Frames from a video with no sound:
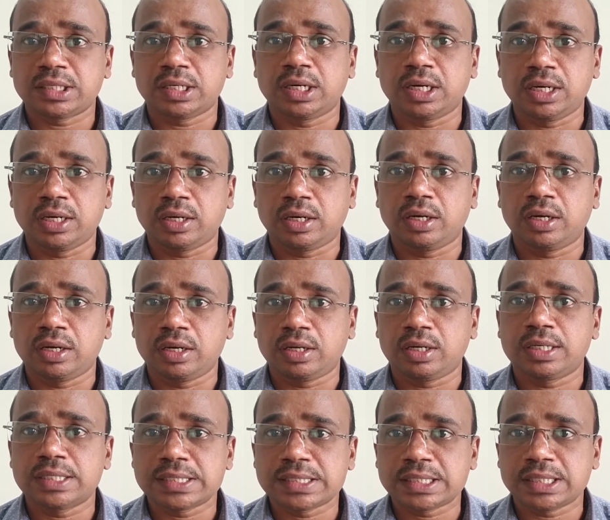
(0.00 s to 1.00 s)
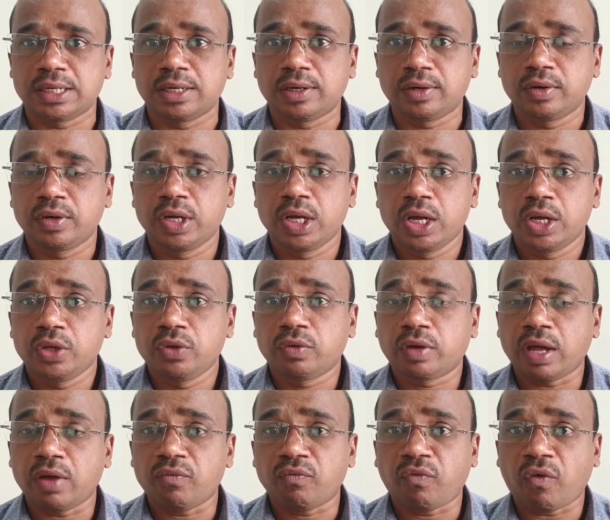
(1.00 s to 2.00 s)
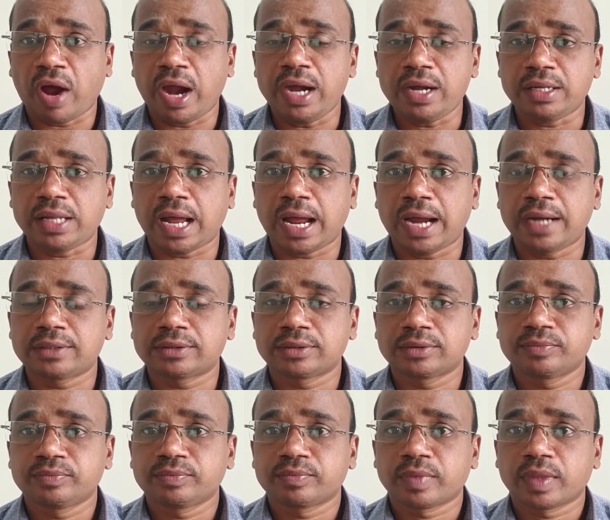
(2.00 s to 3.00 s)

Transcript: D, N, S, you can find that